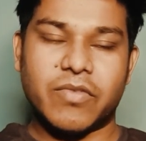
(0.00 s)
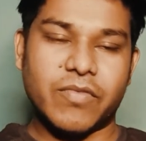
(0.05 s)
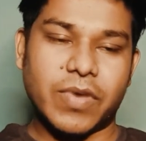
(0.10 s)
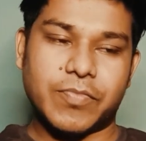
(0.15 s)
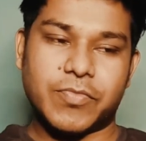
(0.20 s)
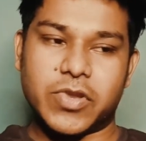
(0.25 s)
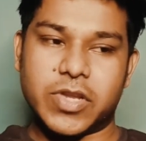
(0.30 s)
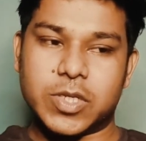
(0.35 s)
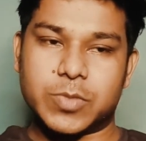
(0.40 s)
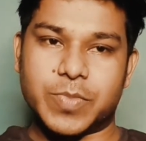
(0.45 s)

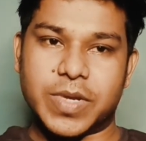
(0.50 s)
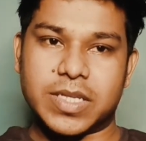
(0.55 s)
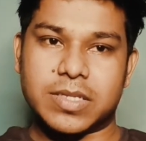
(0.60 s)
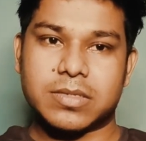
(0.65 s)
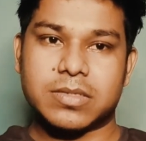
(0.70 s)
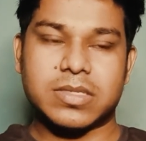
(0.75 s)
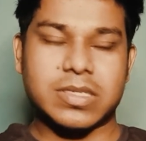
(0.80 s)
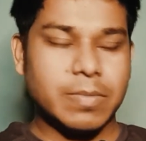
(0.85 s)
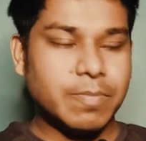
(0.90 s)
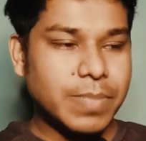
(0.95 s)
Web3
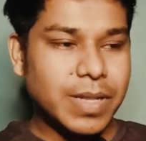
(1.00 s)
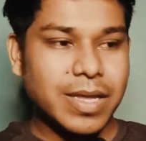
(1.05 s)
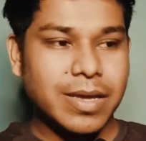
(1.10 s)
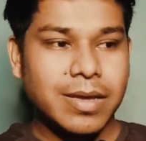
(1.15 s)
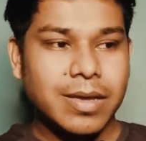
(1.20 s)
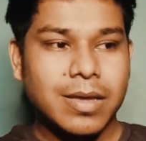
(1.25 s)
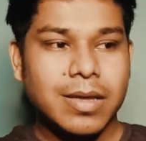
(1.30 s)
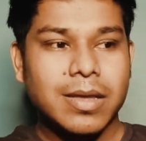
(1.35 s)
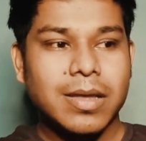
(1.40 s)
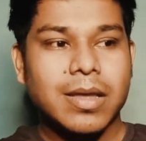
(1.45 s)
space.
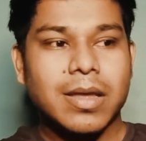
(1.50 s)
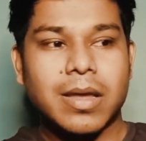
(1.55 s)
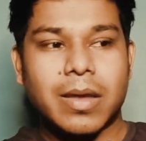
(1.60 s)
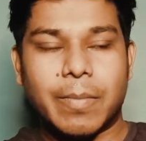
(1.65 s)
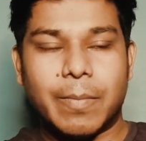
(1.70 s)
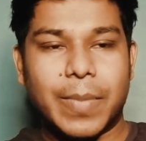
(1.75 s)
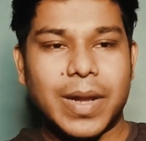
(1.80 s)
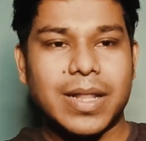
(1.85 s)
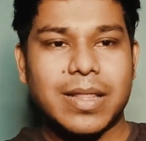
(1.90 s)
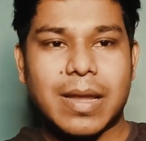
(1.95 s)
Simply
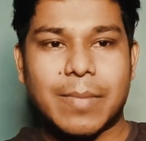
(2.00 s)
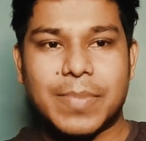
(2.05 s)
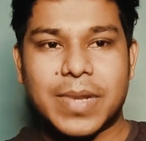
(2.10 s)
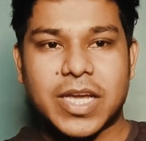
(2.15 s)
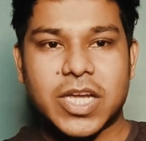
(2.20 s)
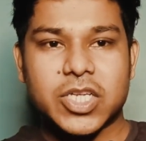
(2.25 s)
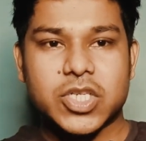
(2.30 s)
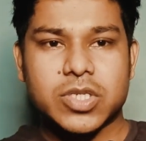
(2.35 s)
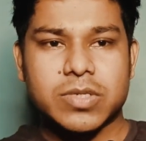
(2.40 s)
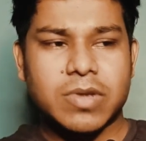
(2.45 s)
build the
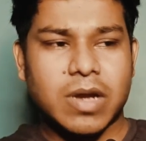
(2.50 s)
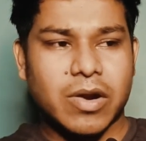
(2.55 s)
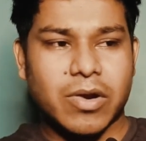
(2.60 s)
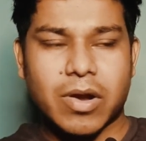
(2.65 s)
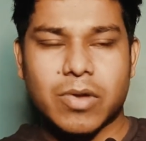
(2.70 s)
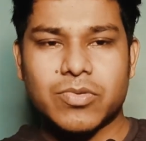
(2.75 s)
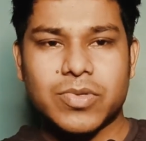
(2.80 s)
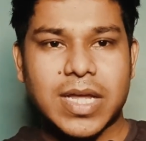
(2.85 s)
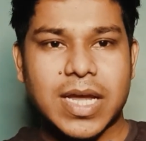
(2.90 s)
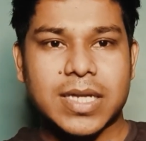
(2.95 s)
application
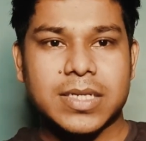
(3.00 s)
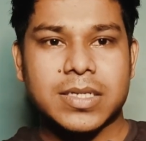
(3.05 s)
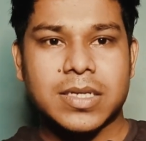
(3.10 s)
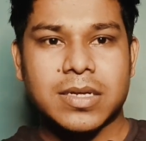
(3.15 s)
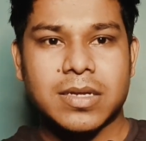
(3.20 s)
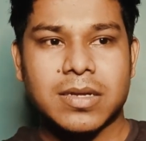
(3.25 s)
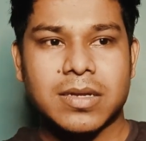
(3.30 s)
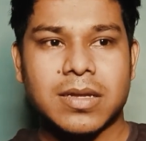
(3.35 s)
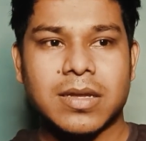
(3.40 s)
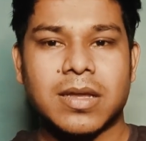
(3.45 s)
around
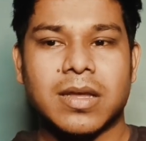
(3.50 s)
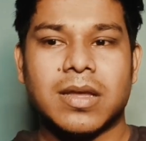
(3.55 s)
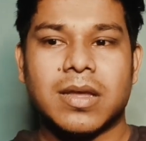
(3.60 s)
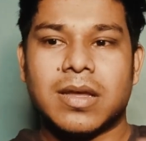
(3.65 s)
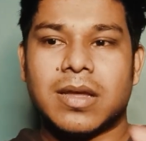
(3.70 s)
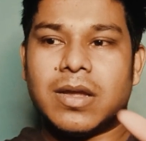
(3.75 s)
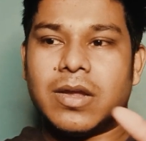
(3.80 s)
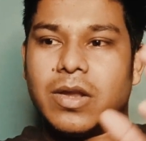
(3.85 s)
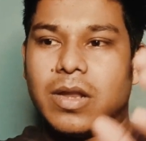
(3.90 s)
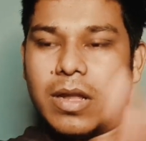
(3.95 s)
that,
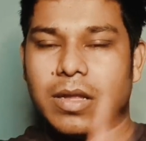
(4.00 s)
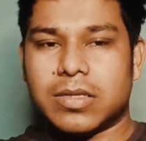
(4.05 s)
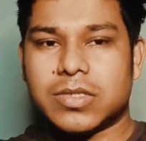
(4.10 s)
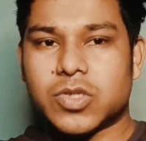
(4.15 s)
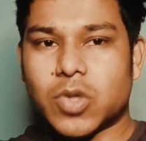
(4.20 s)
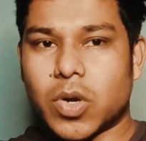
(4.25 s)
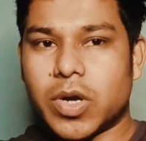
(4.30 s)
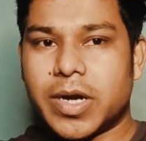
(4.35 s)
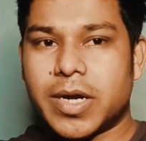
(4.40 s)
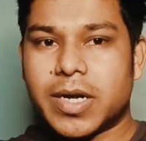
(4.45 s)

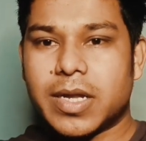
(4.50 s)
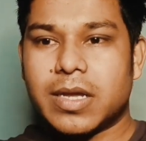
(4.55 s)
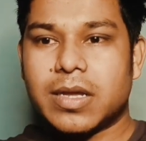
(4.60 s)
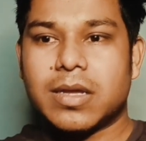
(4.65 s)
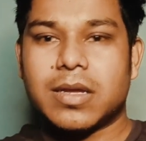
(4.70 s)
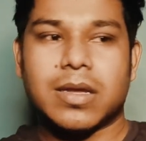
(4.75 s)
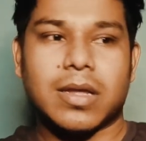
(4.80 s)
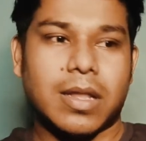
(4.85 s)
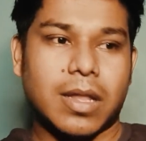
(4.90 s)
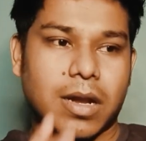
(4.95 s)
learn
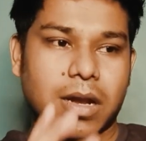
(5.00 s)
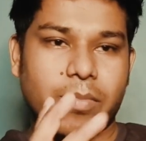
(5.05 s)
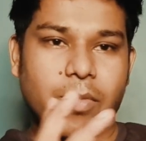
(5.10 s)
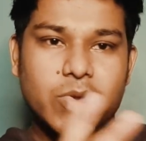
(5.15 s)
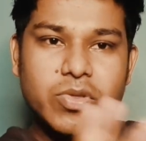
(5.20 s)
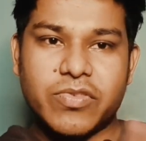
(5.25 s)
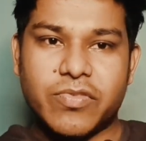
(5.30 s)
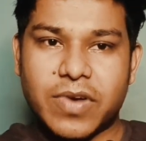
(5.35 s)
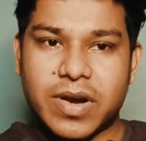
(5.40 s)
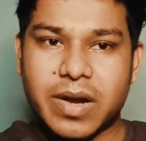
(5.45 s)
Solidity, learn
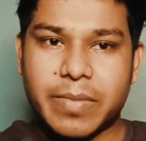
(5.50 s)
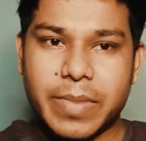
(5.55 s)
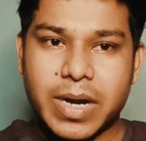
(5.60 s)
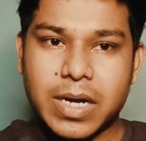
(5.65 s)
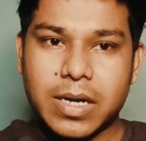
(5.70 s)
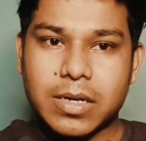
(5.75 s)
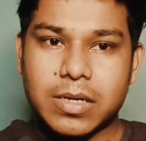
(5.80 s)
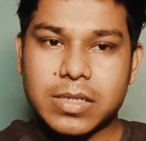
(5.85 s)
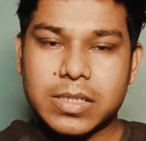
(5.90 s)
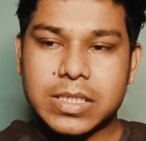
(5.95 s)
about the
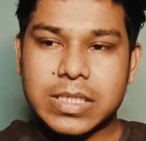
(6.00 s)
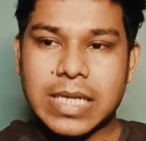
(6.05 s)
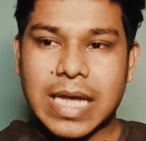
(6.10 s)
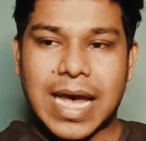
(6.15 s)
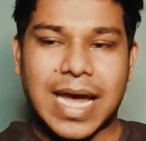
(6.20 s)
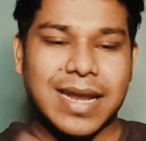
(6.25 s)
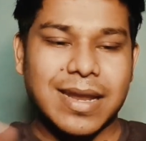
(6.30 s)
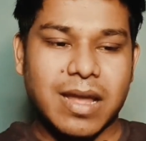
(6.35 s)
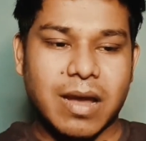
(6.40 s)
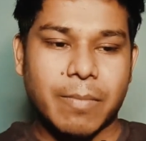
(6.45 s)
fundamentals,
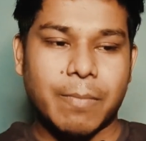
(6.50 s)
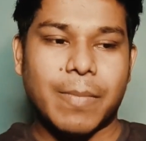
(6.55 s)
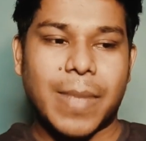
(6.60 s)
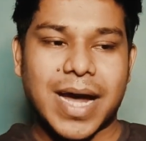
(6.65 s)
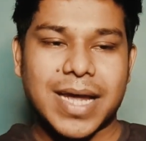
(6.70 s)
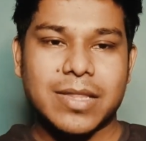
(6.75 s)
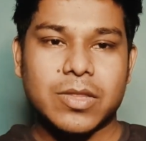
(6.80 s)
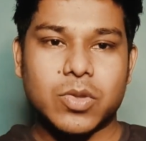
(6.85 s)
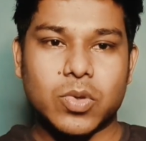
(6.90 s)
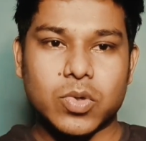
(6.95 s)
and
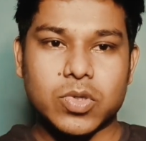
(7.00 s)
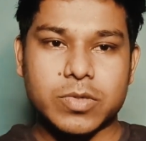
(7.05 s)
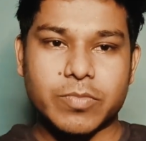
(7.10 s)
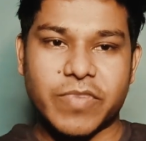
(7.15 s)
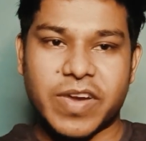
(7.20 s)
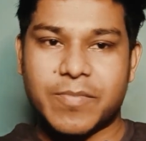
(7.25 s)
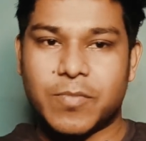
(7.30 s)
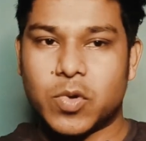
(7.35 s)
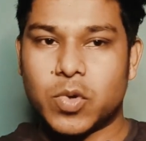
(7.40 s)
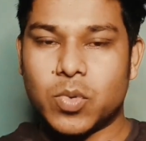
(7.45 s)
combine those
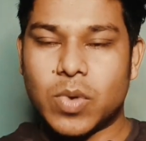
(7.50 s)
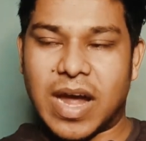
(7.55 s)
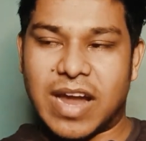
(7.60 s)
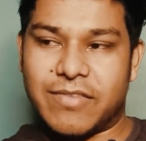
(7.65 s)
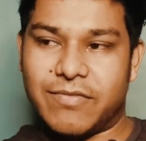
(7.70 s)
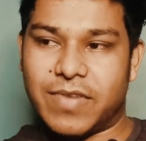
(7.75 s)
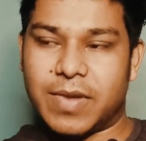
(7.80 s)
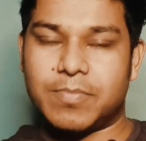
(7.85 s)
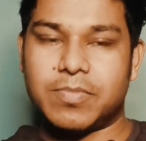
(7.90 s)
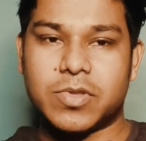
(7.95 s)
Web2
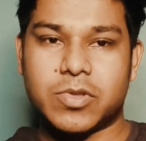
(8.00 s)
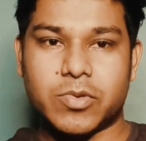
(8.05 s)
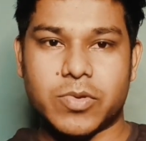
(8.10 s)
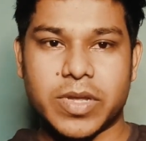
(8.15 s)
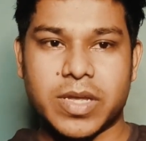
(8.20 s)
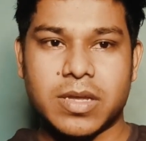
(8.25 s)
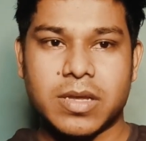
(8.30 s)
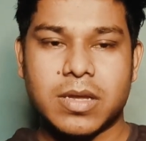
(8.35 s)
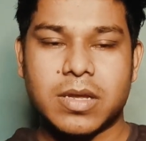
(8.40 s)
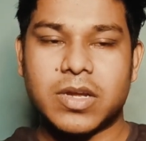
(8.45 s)
and
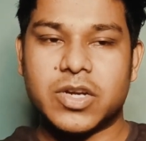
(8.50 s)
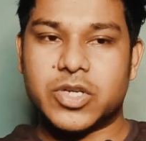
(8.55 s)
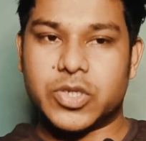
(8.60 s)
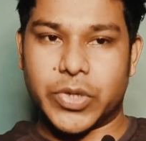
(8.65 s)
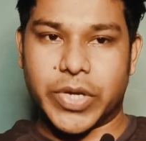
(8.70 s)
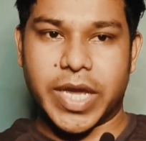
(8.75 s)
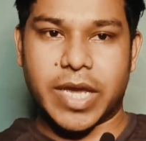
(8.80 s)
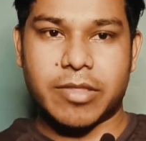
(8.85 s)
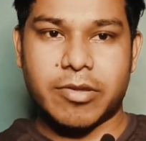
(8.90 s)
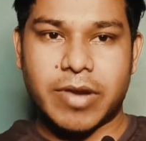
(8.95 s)
Web3
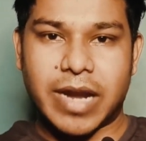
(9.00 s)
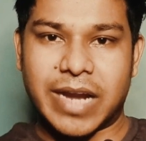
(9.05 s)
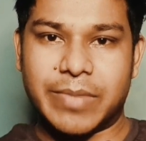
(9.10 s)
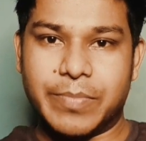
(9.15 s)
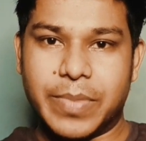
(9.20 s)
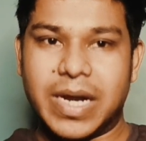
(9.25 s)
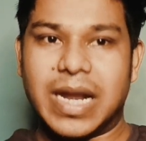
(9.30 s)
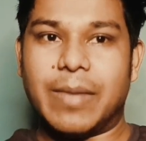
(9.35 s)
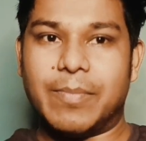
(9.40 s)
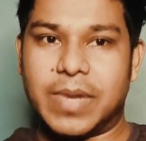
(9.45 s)
together
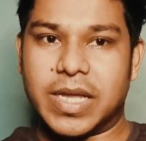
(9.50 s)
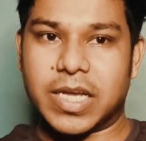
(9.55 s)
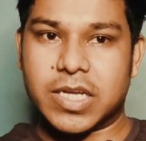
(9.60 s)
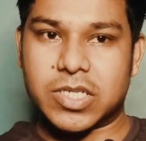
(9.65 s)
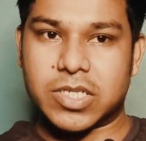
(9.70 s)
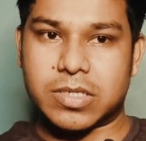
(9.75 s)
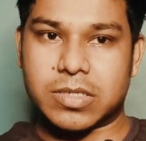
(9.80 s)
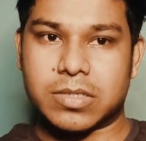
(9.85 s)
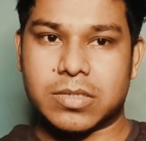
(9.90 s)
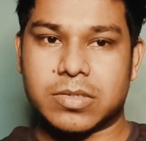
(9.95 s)
and build
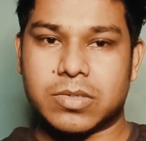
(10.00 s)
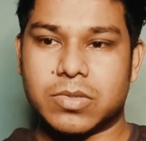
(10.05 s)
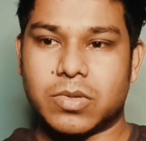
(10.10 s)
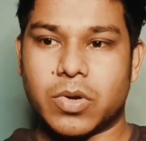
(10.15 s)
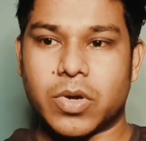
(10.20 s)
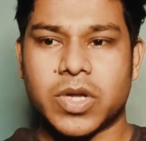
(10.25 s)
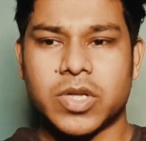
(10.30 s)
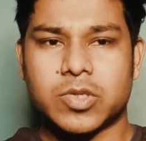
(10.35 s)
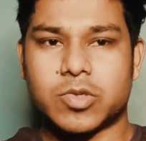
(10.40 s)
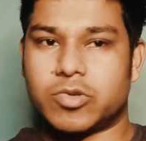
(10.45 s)
application.
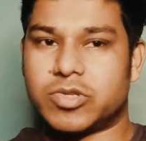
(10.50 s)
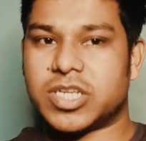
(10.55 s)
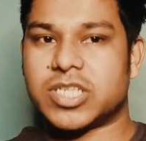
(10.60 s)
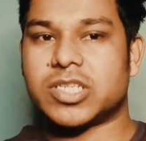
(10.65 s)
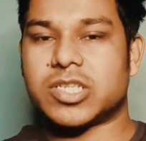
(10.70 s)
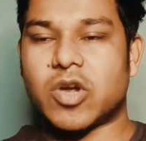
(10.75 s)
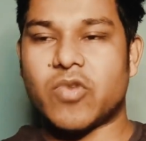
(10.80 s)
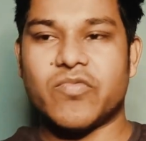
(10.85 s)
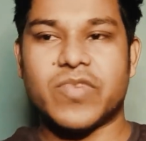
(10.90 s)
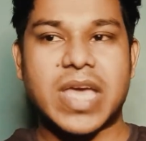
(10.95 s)
Okay, so
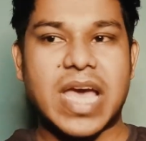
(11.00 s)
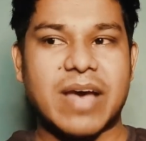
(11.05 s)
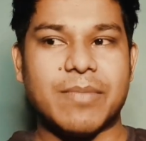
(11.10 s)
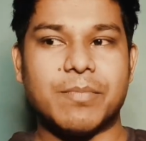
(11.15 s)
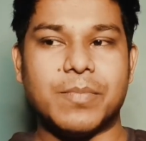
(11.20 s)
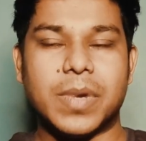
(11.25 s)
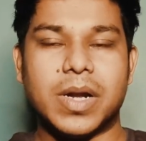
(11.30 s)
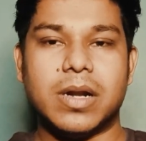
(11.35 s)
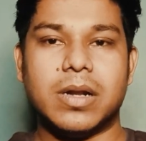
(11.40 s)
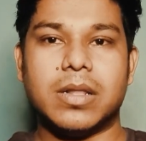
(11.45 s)
just now we
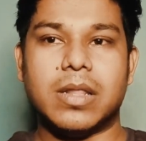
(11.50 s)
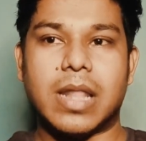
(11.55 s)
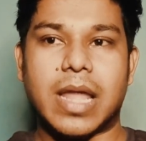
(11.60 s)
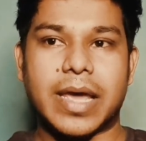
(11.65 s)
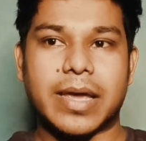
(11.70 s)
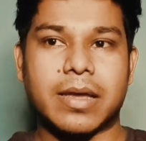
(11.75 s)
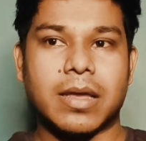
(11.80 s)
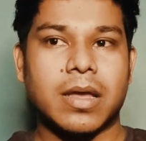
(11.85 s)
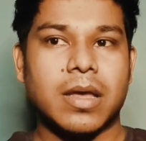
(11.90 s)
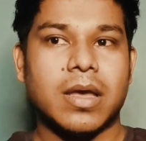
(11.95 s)
have built
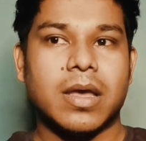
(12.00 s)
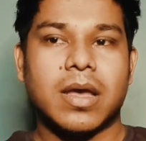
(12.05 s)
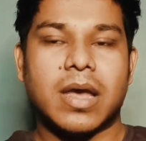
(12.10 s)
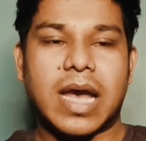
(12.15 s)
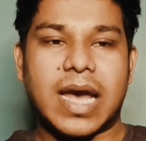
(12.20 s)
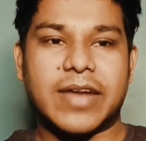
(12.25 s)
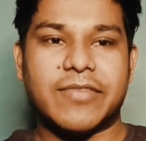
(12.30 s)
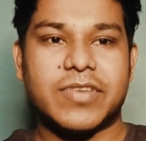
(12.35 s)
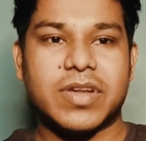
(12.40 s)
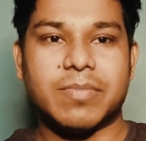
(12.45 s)
like
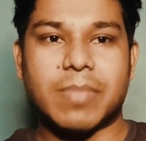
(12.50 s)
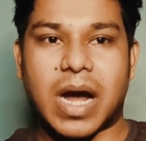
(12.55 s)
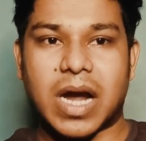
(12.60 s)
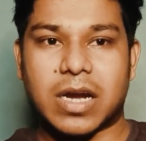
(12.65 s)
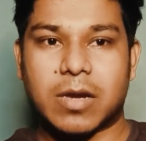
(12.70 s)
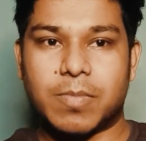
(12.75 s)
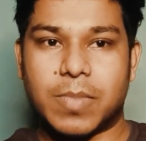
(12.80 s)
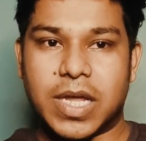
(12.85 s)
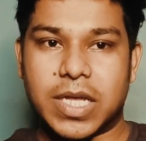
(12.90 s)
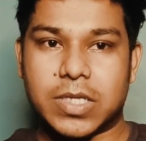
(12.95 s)
NFT
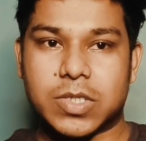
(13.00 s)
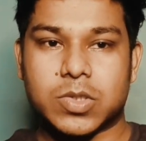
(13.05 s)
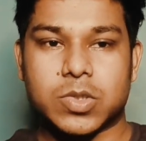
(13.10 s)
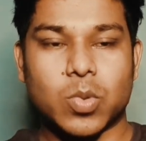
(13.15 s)
marketplace.